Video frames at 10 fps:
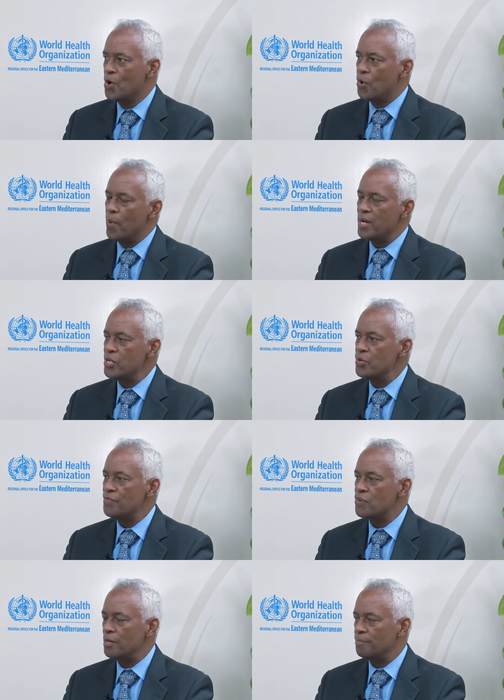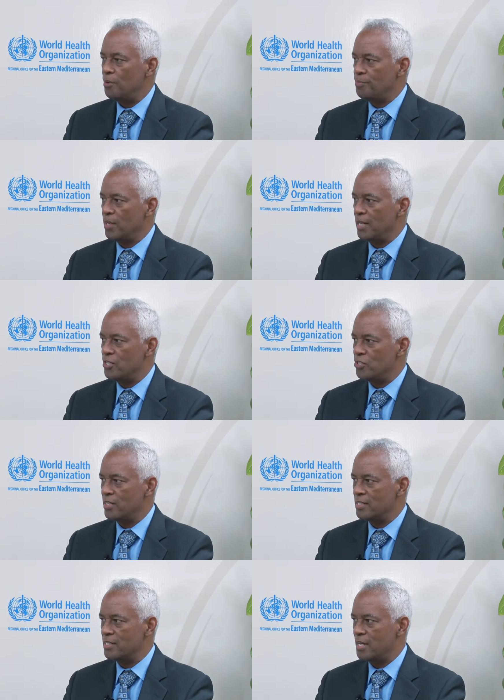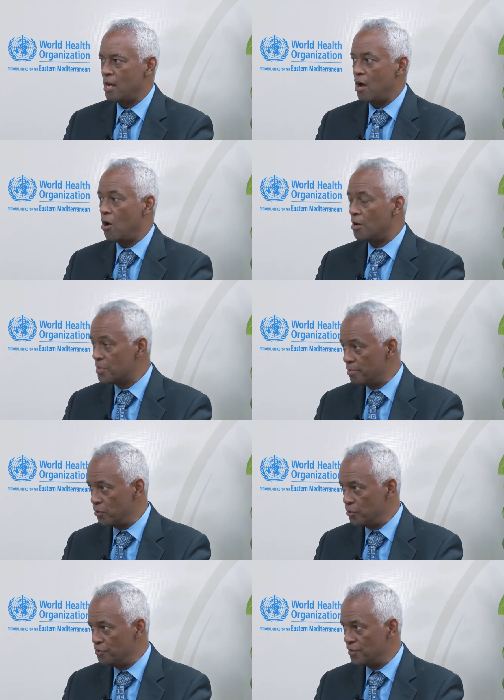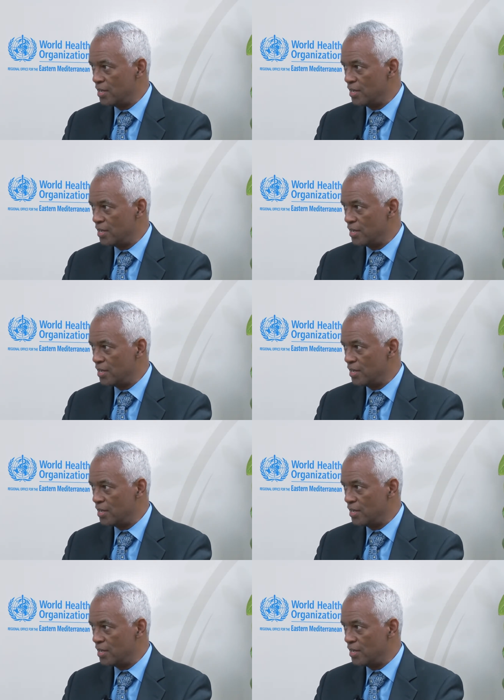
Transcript: when you've got populations that are on the move,